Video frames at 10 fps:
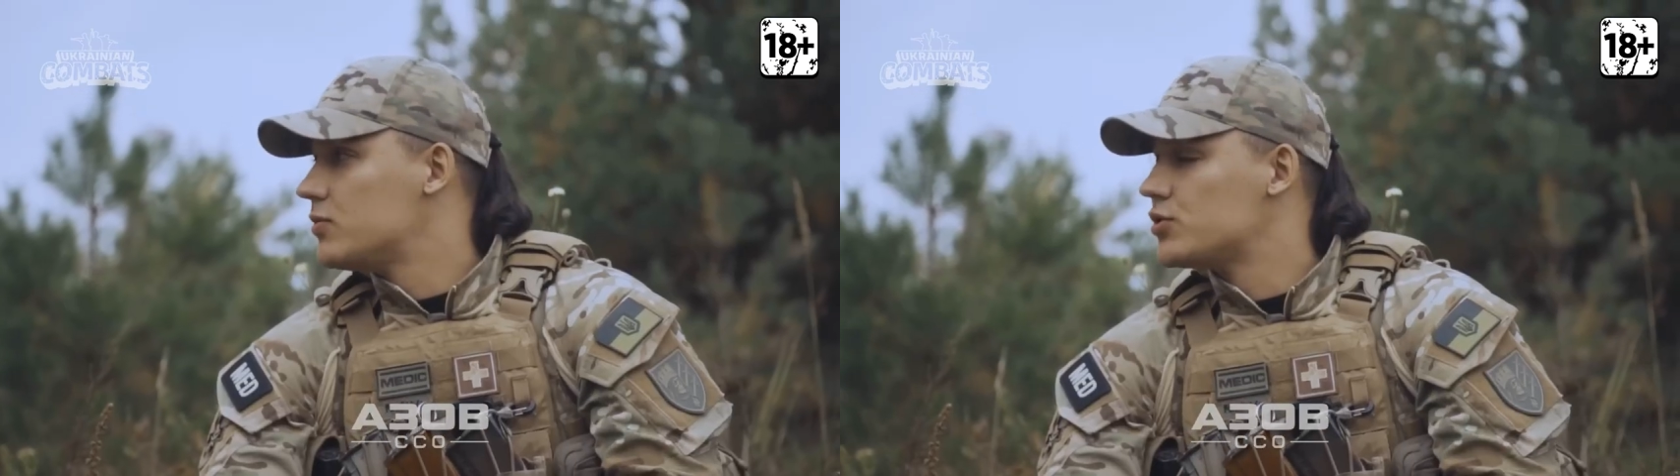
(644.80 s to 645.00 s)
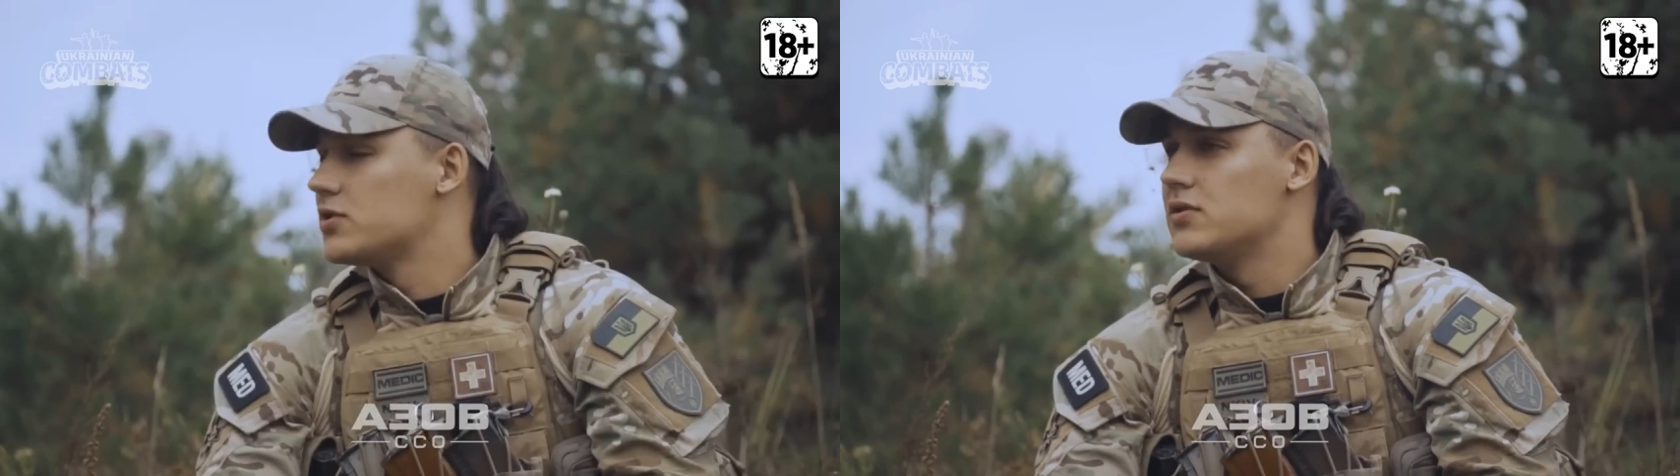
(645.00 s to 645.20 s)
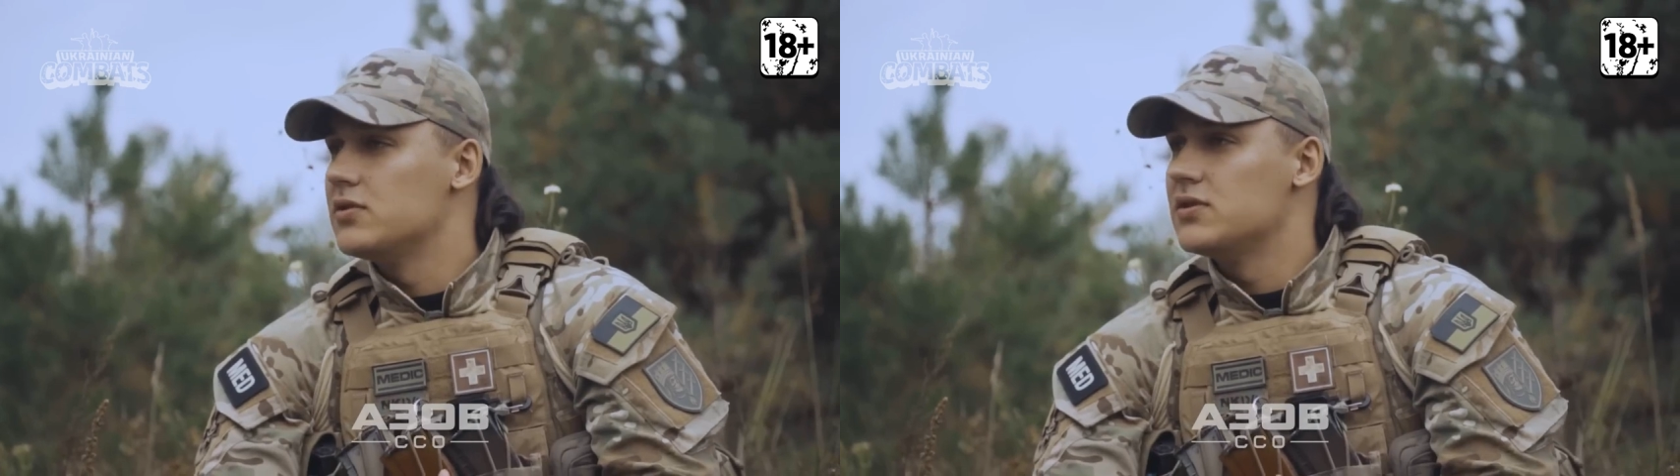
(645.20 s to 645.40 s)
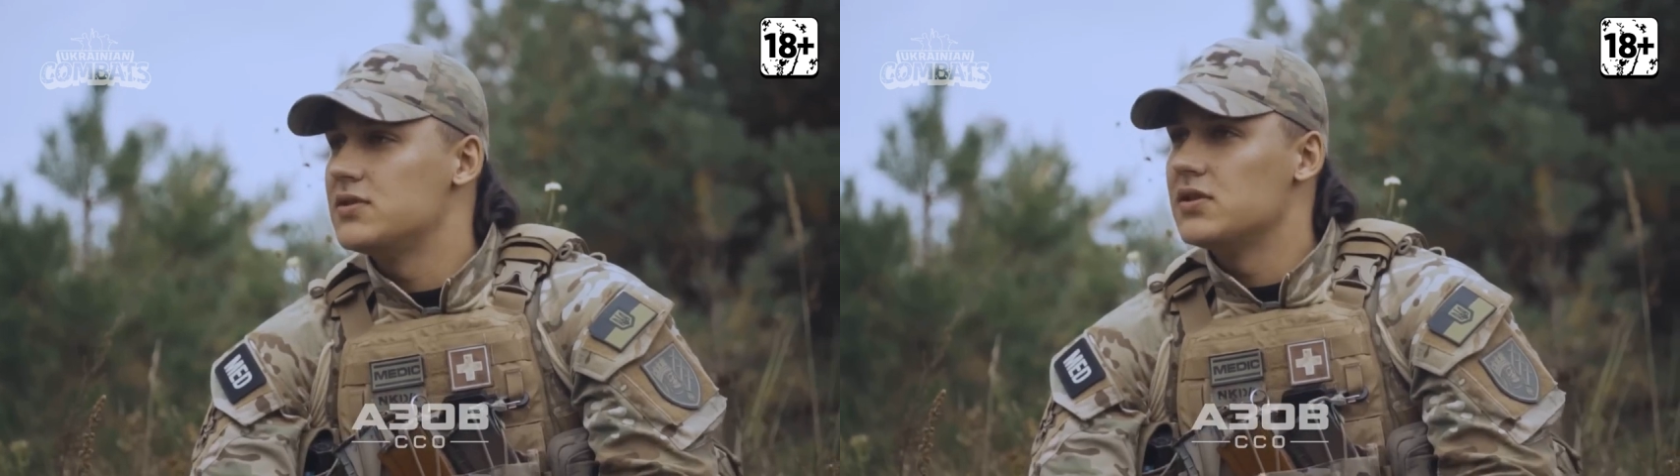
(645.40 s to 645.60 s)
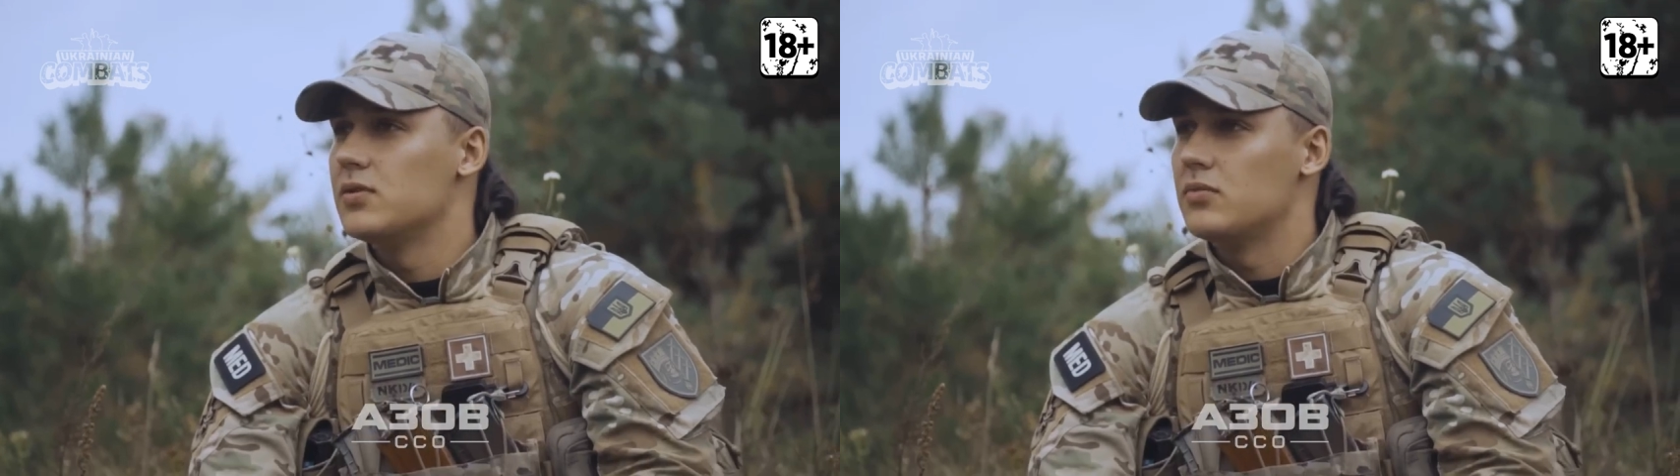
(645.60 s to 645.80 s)
that it could be
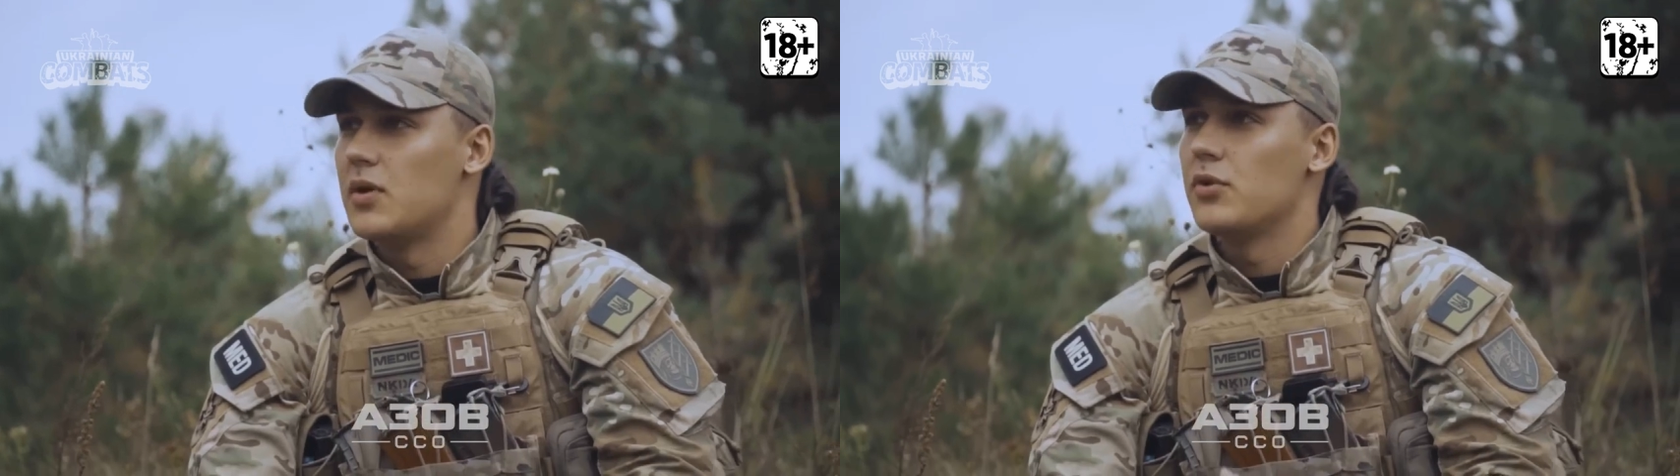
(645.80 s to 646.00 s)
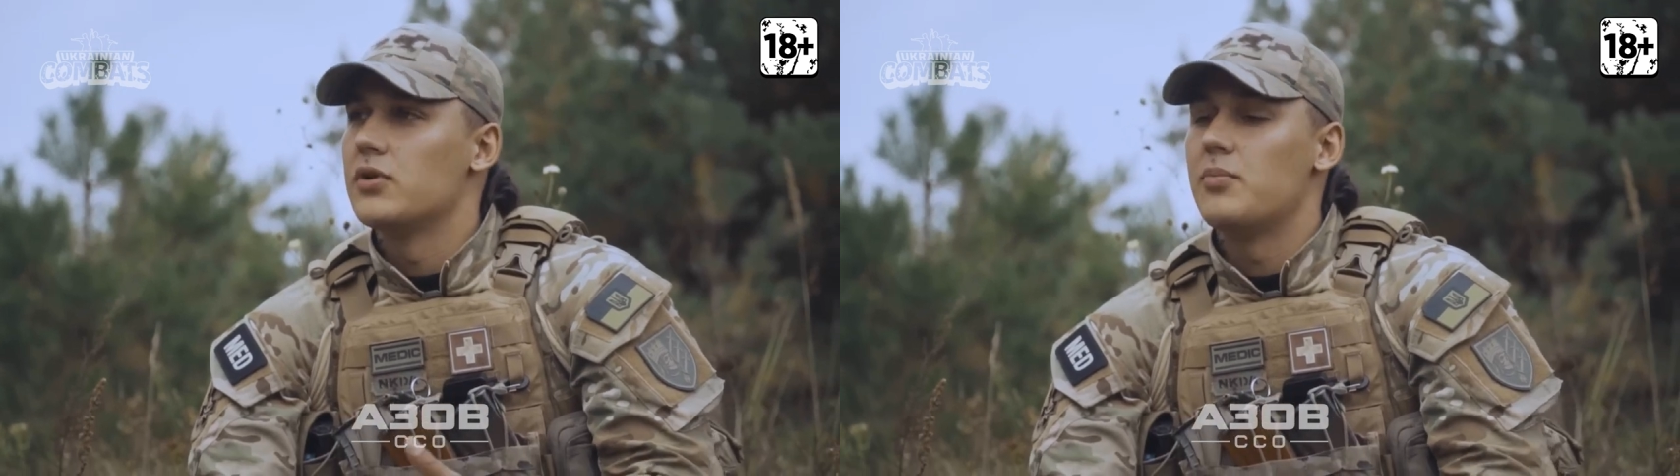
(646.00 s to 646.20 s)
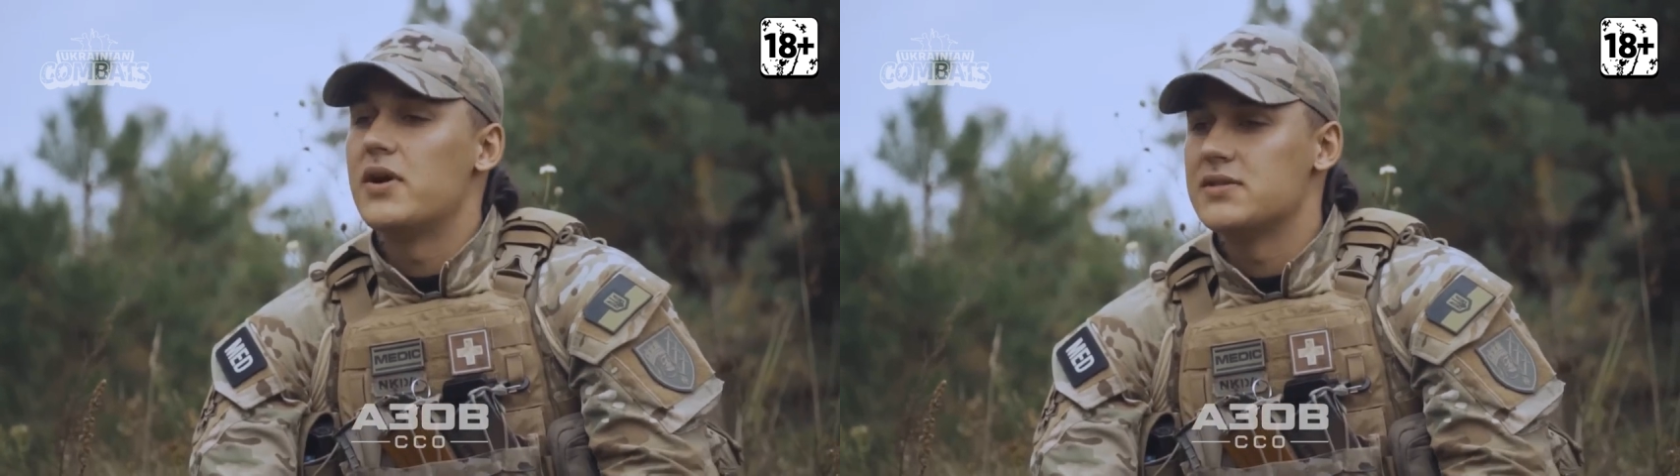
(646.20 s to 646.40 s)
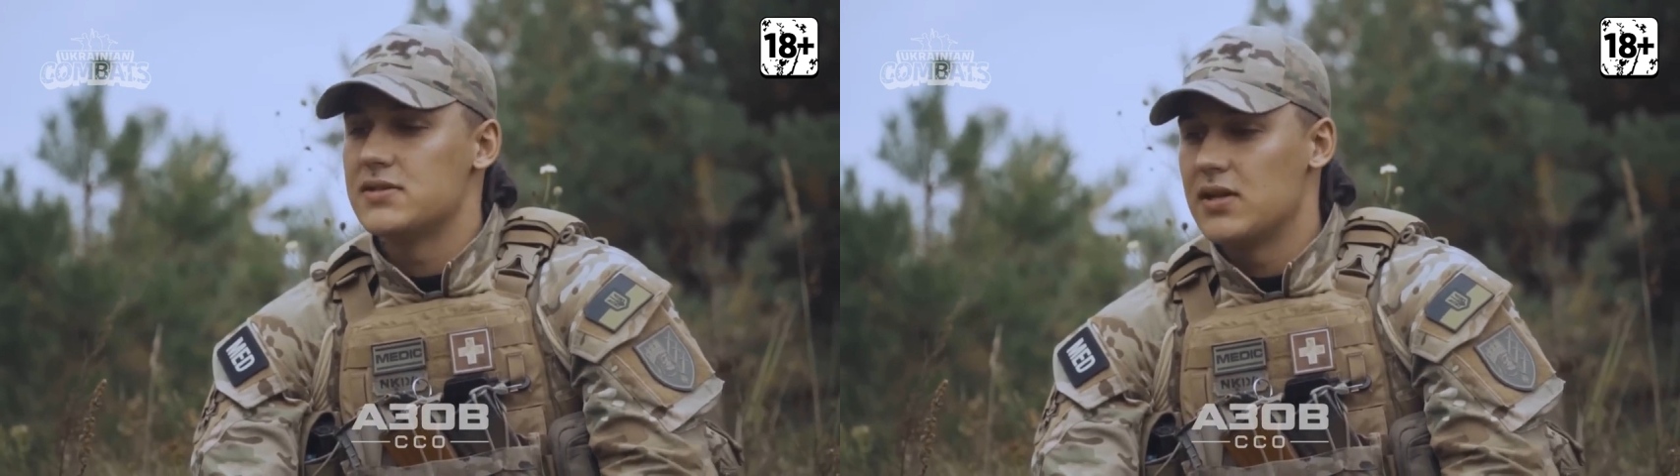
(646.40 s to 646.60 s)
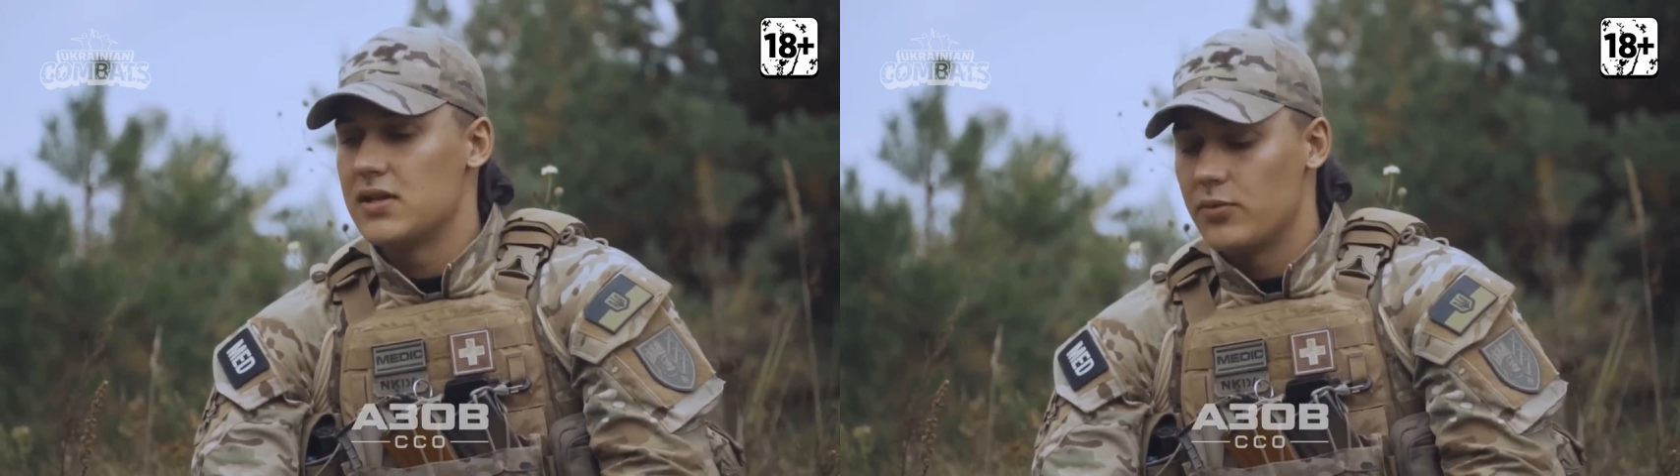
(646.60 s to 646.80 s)
dangerous,
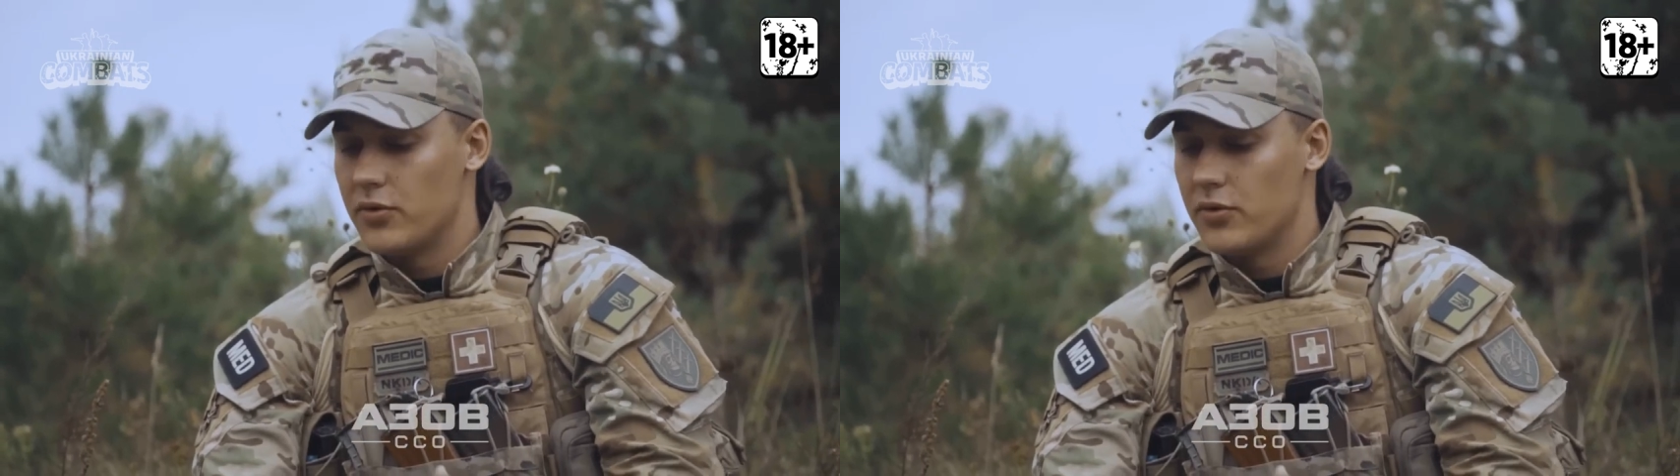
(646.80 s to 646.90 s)
infectious.